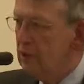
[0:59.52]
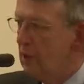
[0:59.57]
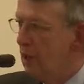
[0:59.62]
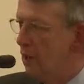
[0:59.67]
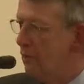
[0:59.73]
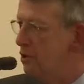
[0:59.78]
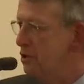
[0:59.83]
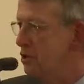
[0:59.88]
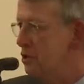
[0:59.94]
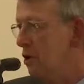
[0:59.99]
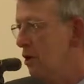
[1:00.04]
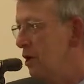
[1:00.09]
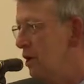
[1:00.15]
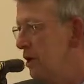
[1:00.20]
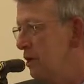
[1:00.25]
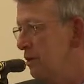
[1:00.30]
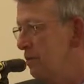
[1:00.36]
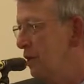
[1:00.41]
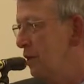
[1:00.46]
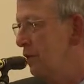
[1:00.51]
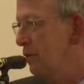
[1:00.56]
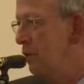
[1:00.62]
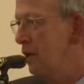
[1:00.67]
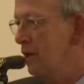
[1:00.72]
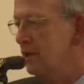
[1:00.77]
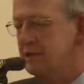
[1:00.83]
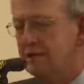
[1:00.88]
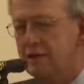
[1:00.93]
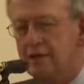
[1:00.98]
I've enjoyed it in many
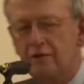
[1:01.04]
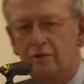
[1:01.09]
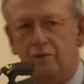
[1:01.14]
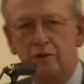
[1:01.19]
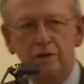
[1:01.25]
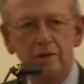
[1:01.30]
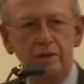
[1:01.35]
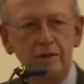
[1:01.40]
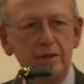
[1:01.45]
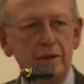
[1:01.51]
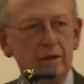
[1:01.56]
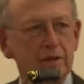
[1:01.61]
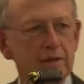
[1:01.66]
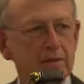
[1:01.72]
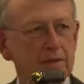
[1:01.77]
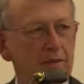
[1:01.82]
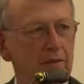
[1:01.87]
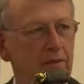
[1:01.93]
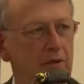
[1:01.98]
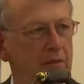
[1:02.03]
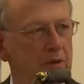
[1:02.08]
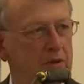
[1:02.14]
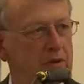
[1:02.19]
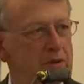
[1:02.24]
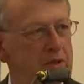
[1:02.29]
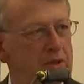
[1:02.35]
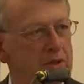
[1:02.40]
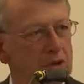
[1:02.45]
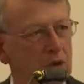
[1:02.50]
ways. They've been some of the
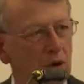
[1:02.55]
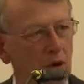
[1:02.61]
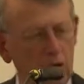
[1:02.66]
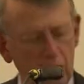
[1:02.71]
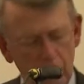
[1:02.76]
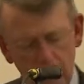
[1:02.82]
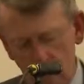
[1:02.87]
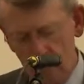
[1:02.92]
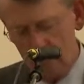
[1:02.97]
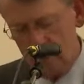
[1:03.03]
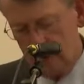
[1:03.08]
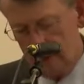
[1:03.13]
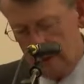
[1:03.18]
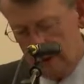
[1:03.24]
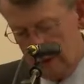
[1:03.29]
most enjoyable,